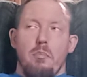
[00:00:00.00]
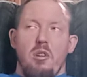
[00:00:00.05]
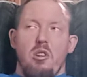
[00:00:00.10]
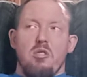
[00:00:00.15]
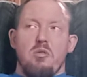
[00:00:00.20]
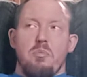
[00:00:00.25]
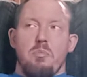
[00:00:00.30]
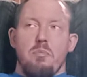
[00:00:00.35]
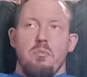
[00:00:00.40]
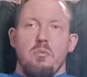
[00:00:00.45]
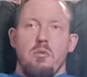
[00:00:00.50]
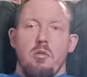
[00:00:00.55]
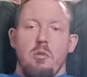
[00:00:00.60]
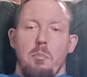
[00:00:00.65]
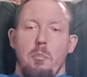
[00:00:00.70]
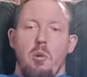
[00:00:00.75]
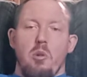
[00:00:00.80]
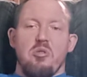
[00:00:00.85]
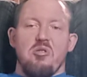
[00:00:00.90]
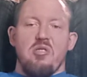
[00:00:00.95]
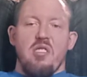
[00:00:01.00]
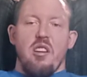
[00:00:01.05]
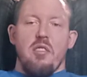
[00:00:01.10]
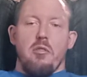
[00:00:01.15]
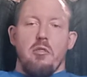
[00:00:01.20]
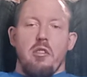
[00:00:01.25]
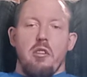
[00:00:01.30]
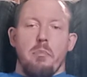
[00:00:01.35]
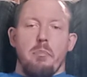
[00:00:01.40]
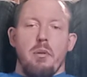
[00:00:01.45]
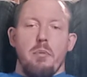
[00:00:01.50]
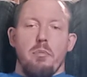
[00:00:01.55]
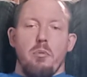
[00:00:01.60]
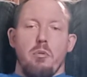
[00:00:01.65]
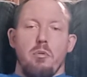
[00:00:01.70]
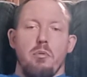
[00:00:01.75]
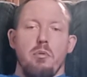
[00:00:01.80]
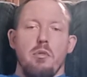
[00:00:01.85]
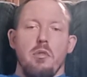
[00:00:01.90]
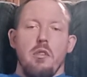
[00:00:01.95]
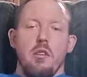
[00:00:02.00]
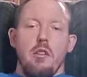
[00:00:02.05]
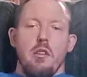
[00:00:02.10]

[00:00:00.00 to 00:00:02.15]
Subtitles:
Most athletic people,